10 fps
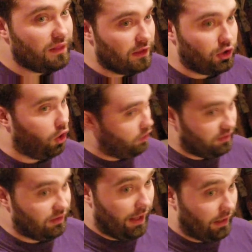the
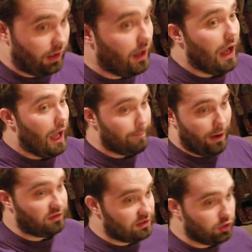curtain,
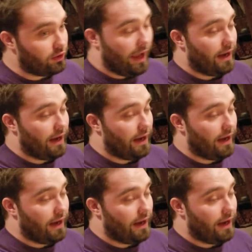about to look at